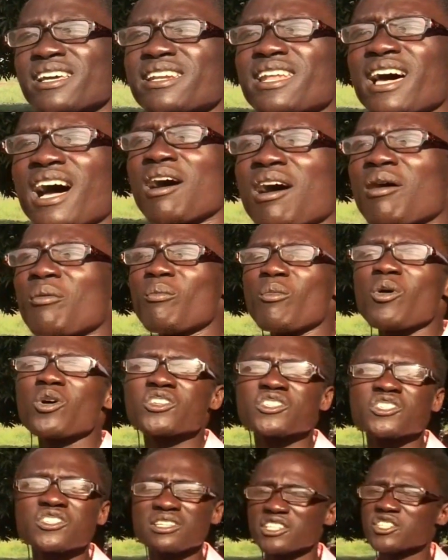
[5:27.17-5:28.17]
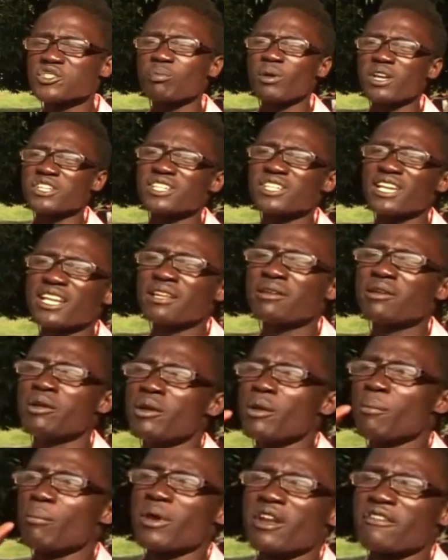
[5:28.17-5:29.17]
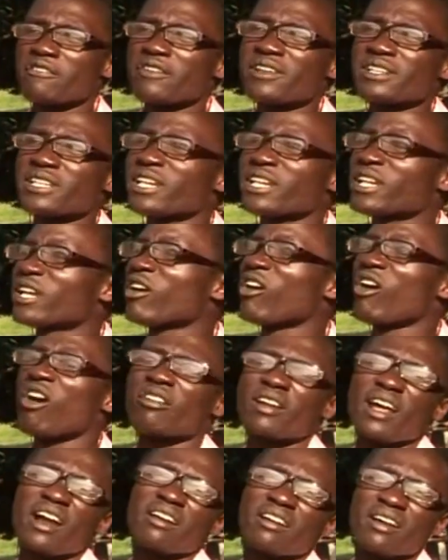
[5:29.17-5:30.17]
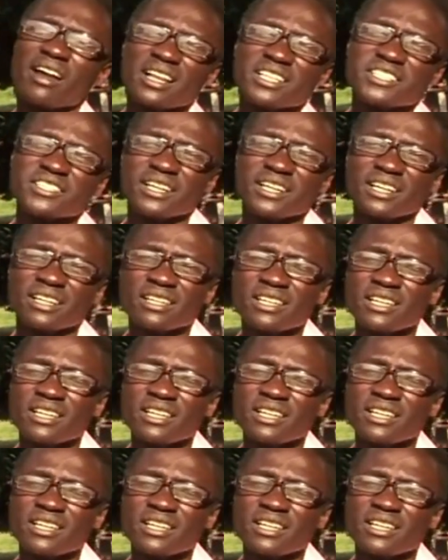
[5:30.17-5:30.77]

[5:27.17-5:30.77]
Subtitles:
they are most specially benefiting on agriculture.